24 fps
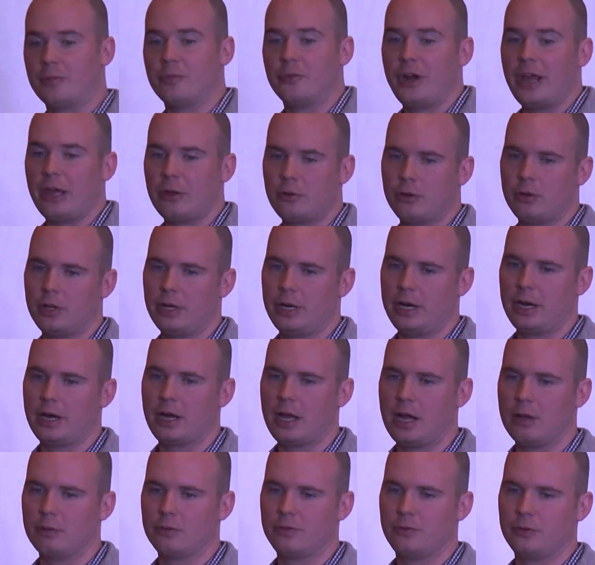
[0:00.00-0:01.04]
regular
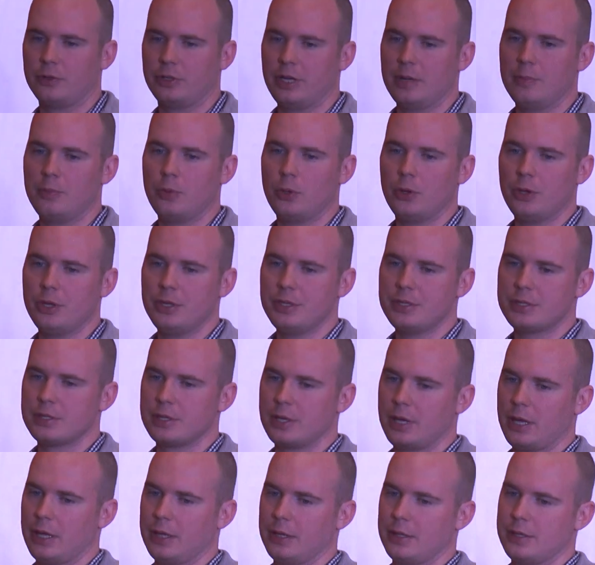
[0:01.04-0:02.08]
account for the employees
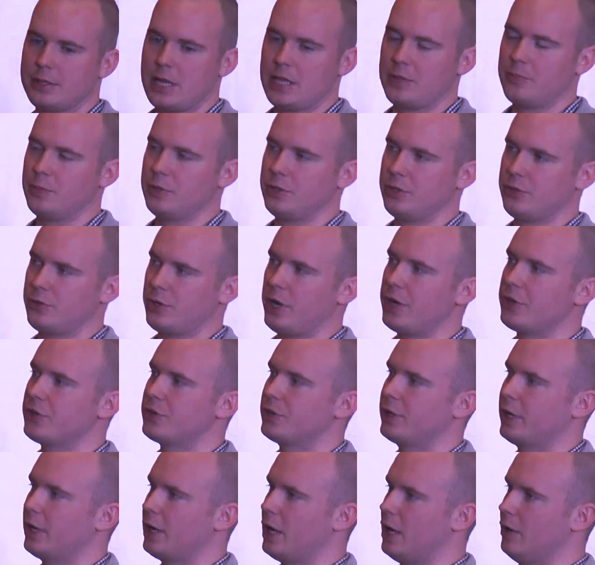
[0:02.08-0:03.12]
and administration
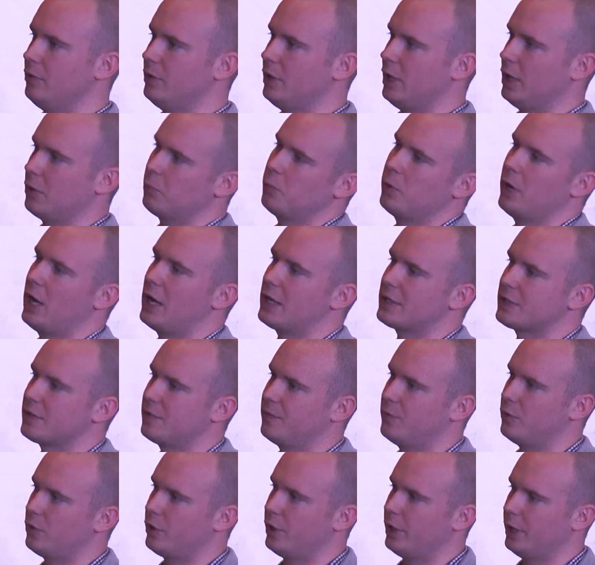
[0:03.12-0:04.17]
account, and we asked
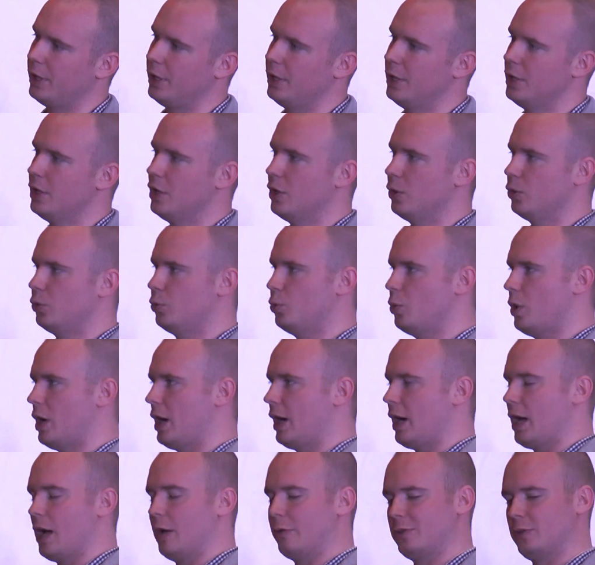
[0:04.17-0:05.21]
for 2
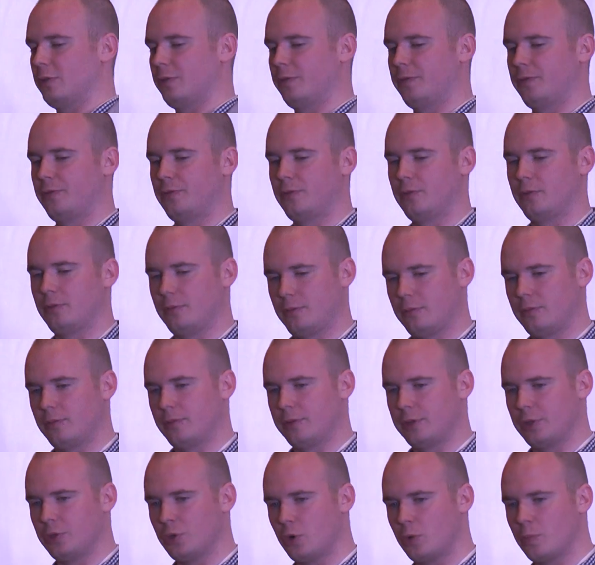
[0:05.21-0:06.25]
accounts of
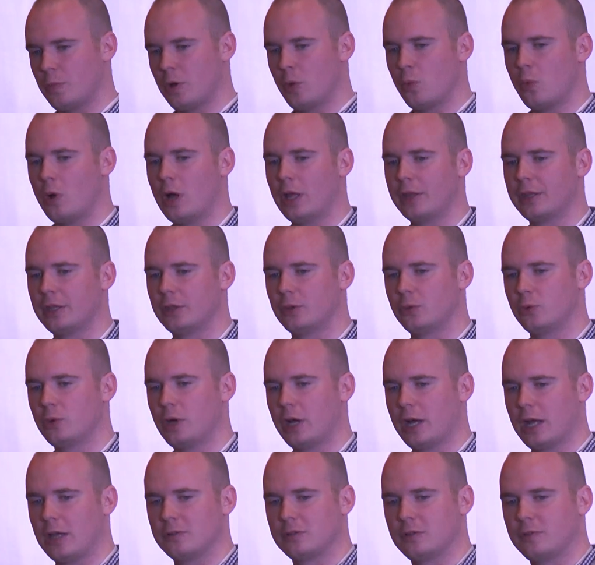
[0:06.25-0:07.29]
the normal one and 2
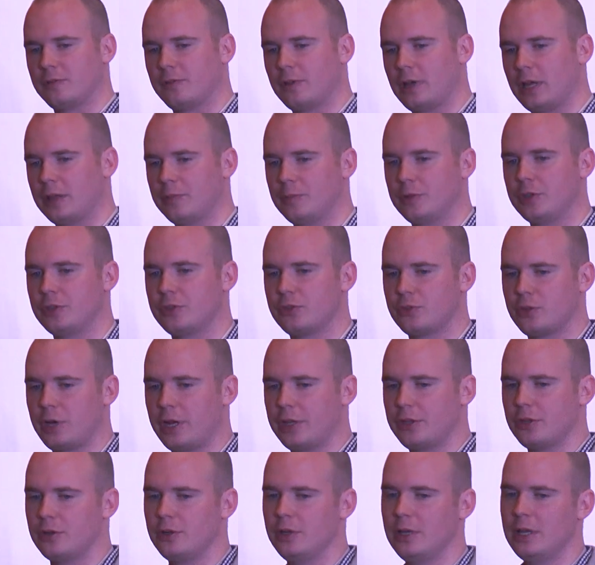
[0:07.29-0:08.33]
accounts of
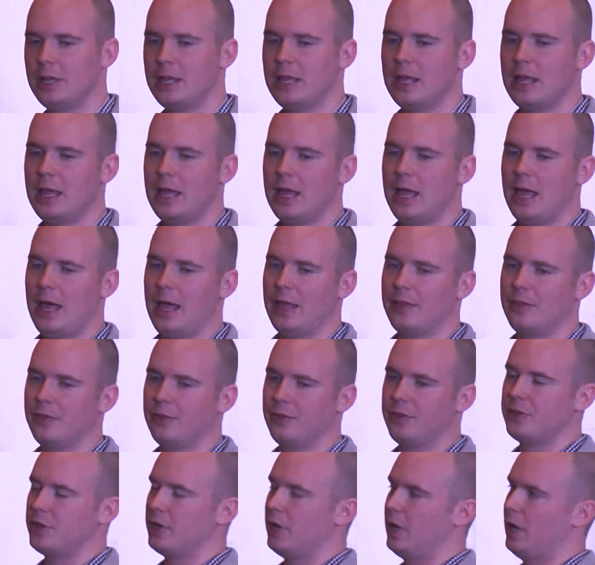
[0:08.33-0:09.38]
administrator. And
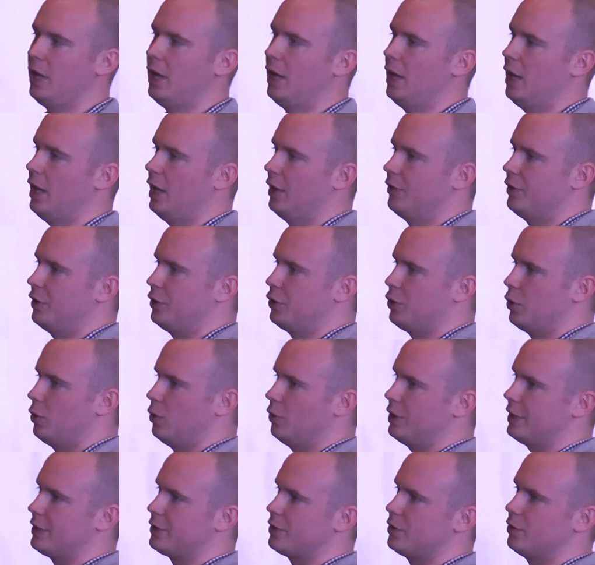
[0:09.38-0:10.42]
they told
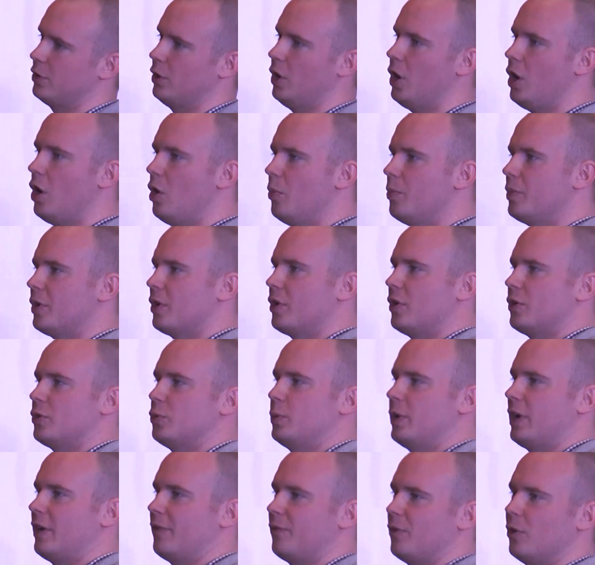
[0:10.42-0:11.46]
us, no, because we
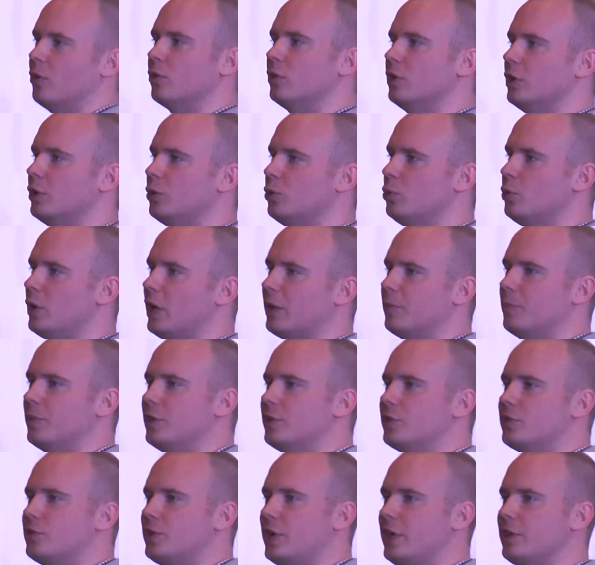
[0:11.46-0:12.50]
have only 2
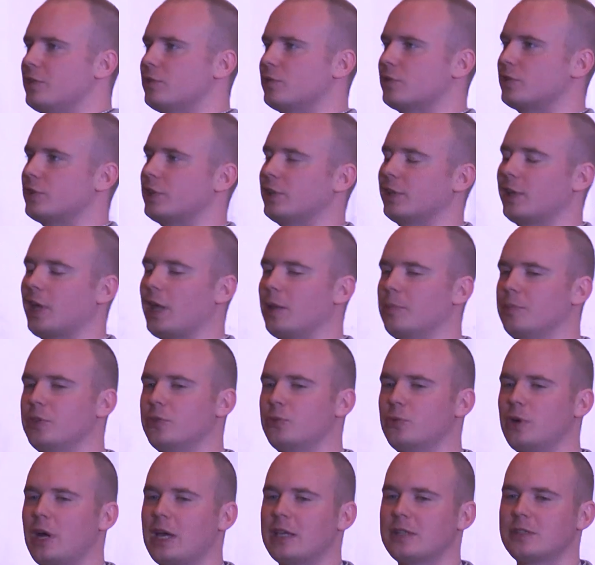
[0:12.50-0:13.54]
administrators and can be
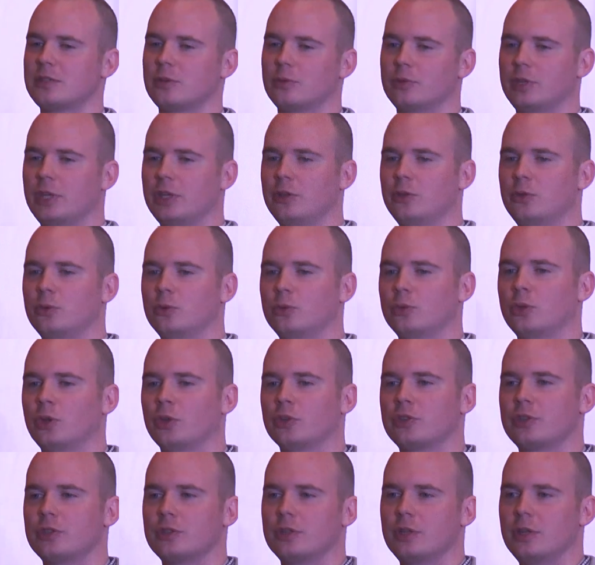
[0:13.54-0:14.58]
trusted, so they
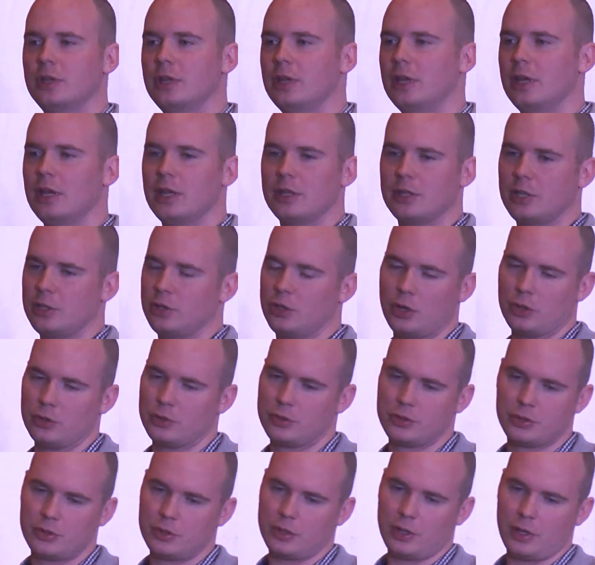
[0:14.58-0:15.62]

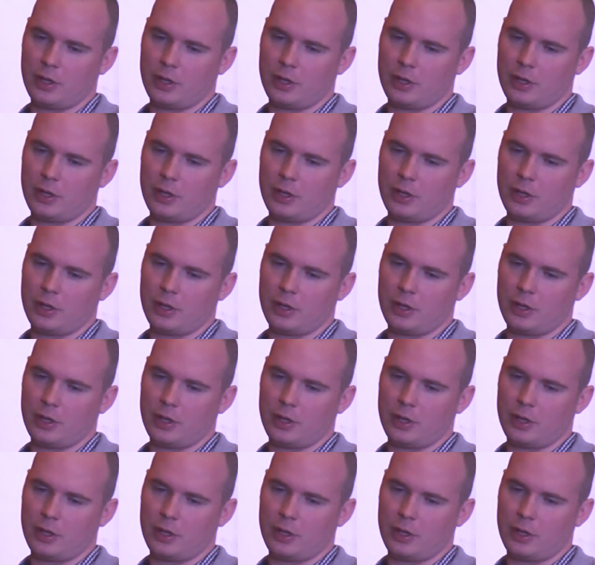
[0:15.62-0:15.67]
don't